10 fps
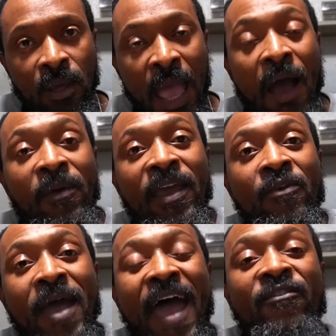How can
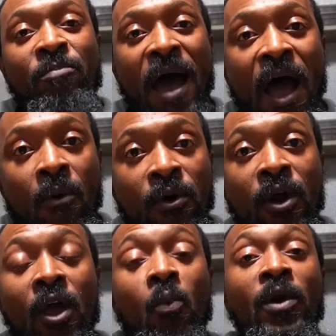you have
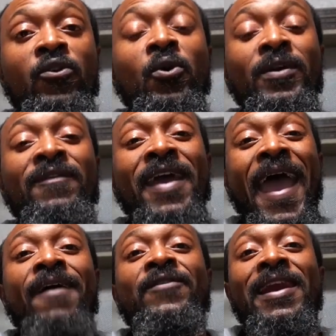power when you don't even
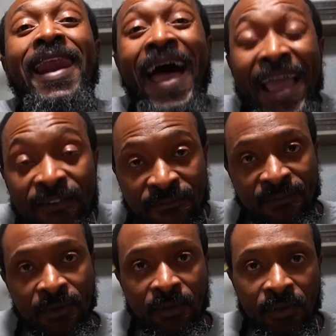have life?